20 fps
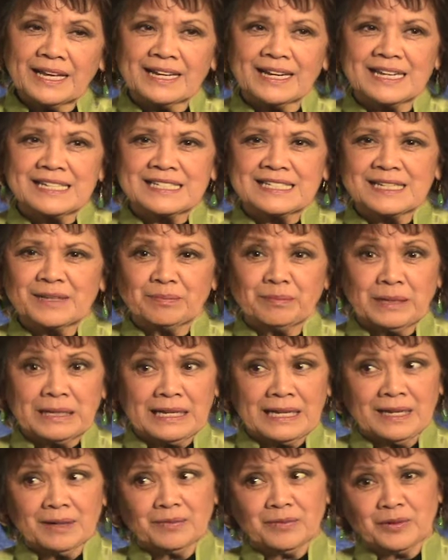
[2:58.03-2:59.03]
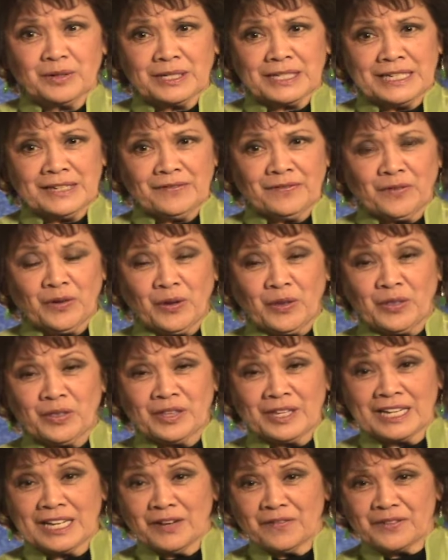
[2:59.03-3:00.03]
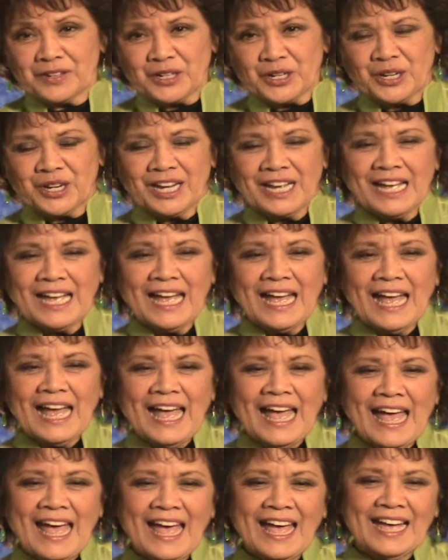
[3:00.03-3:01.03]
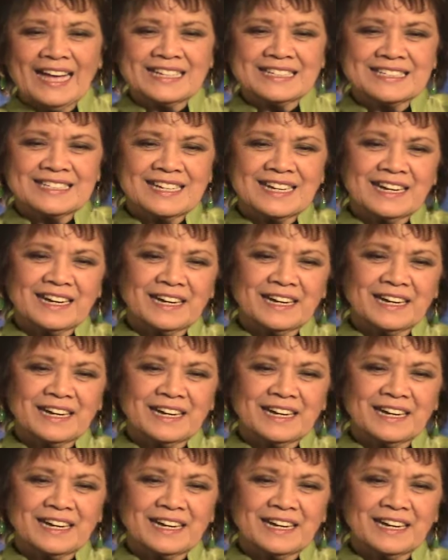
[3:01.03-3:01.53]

And I said, but I'm working for the governor. And